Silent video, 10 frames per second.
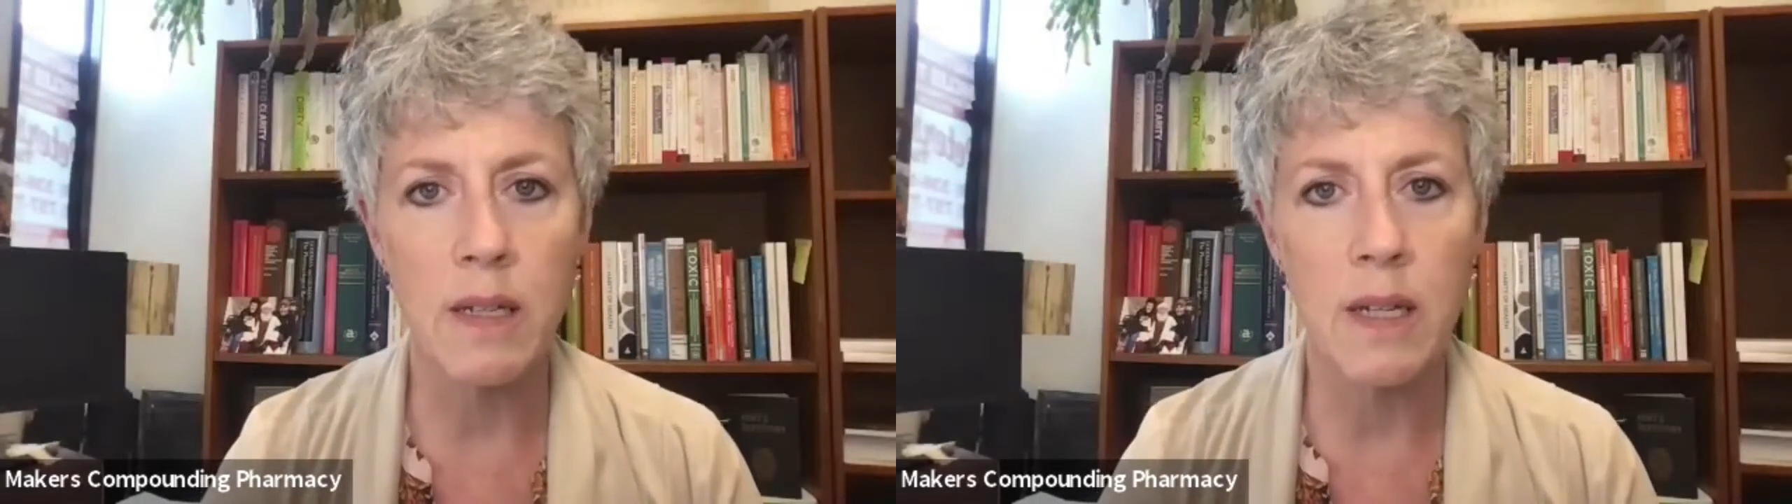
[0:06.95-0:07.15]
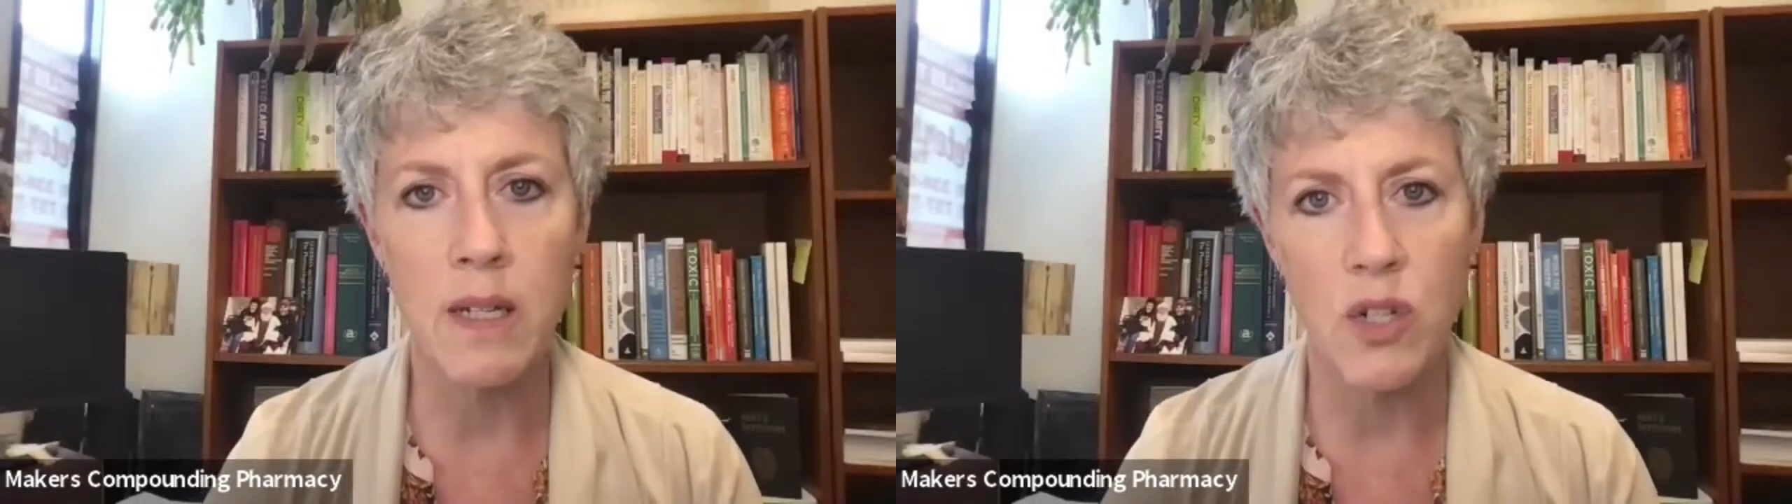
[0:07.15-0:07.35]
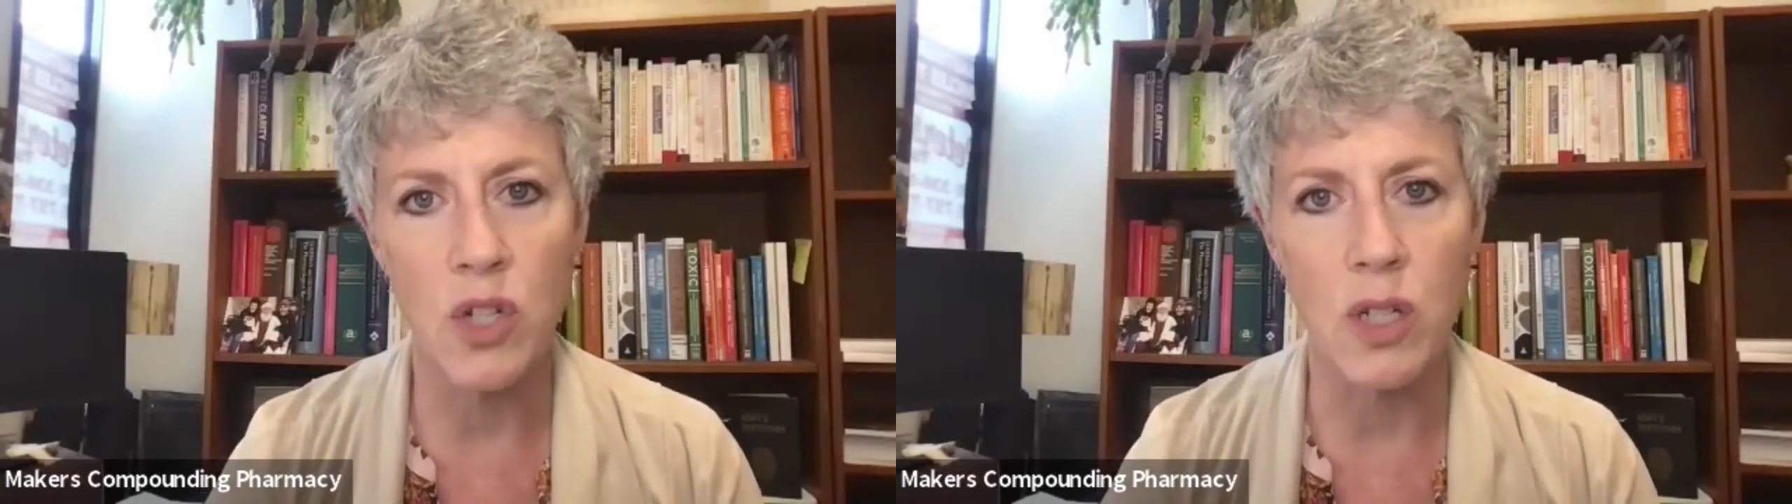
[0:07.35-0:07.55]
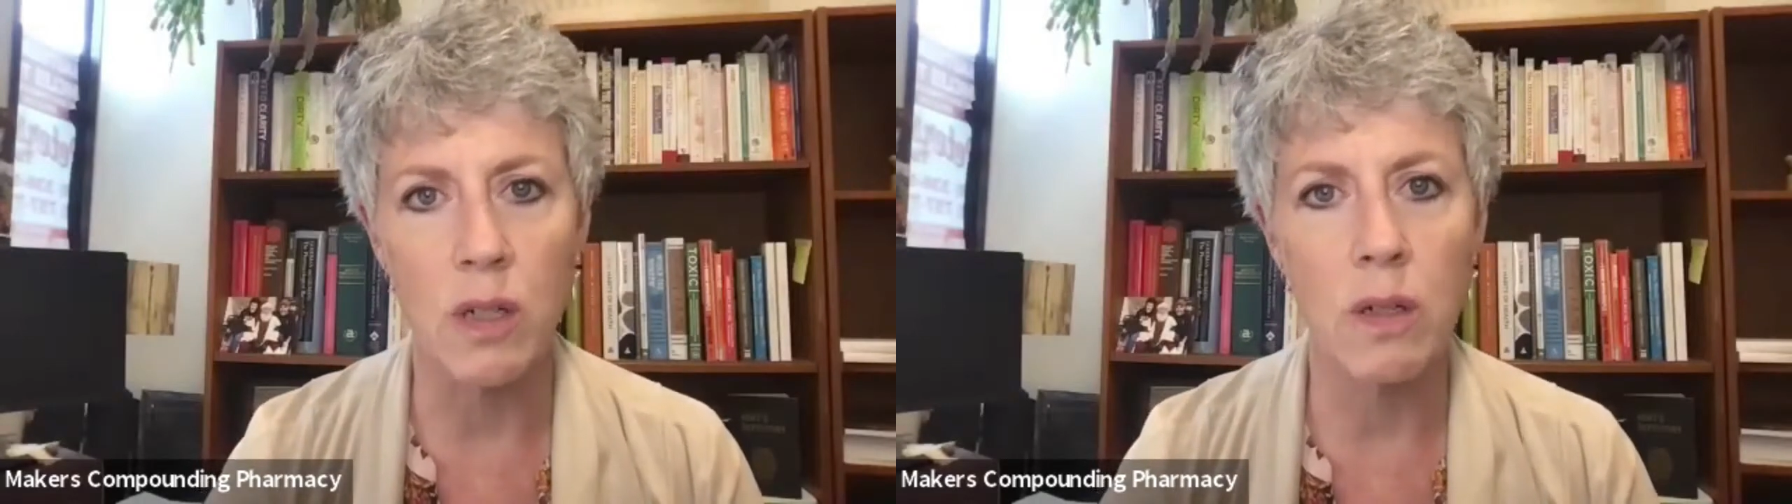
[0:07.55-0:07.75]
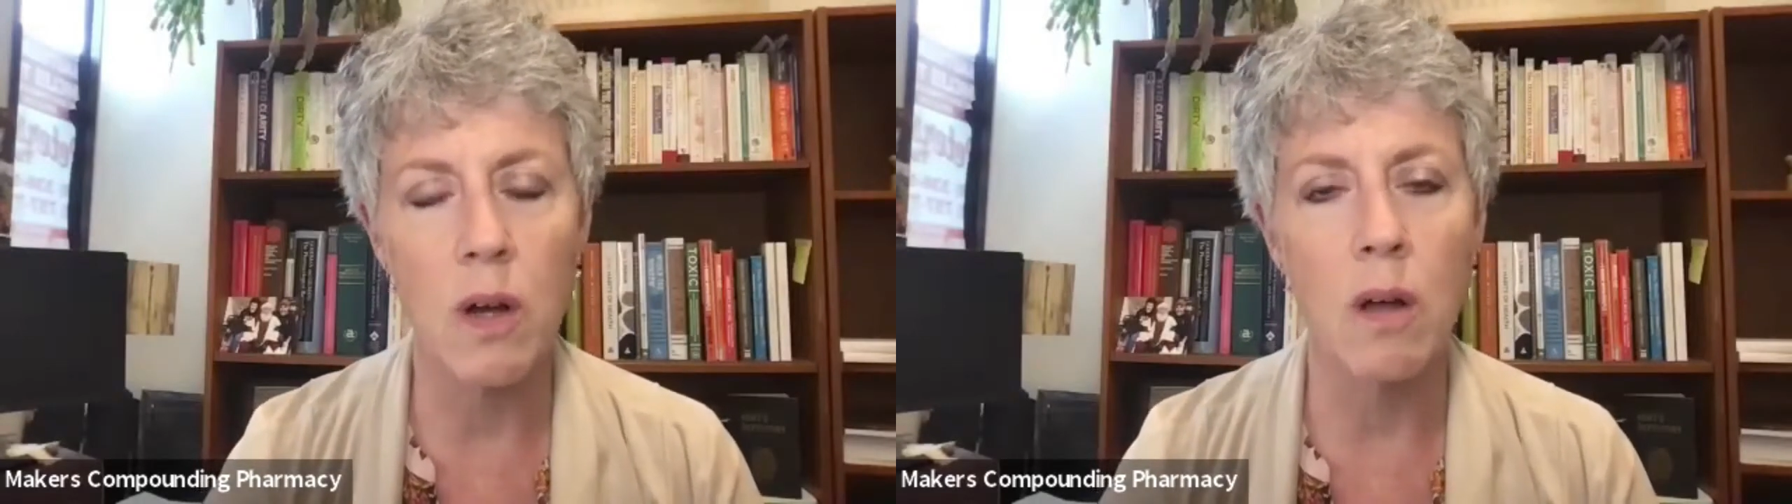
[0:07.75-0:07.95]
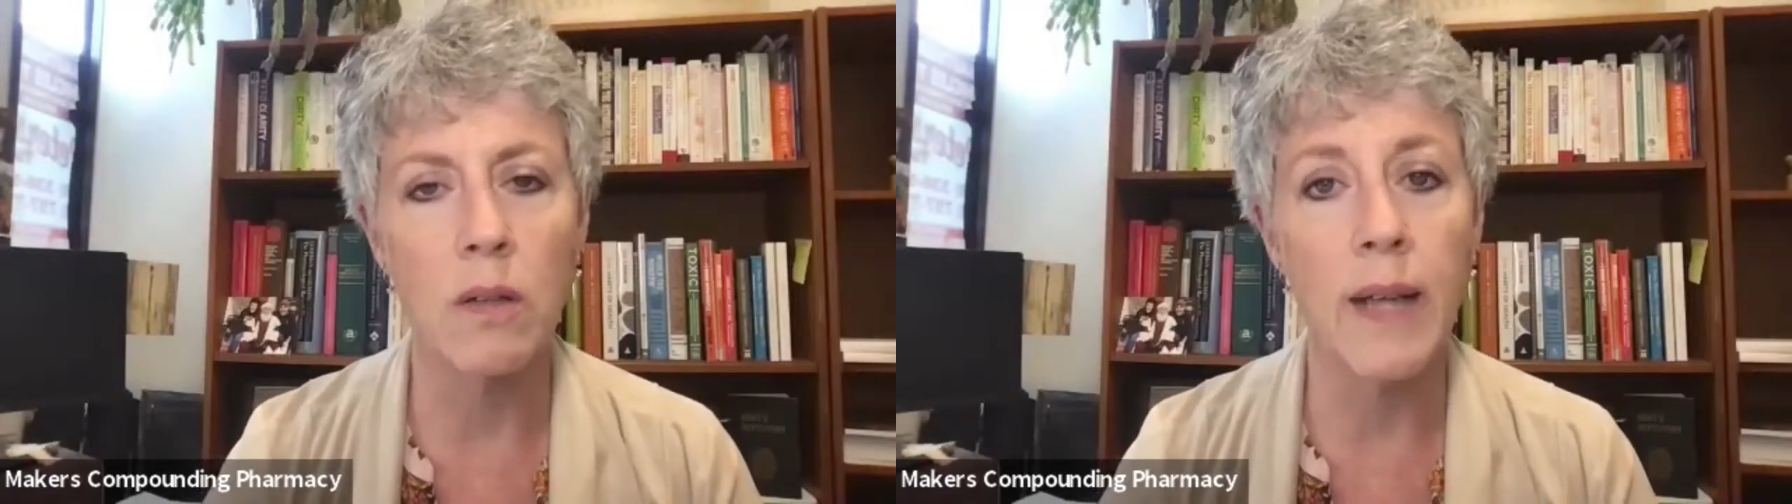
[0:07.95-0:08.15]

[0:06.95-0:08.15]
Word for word: condition called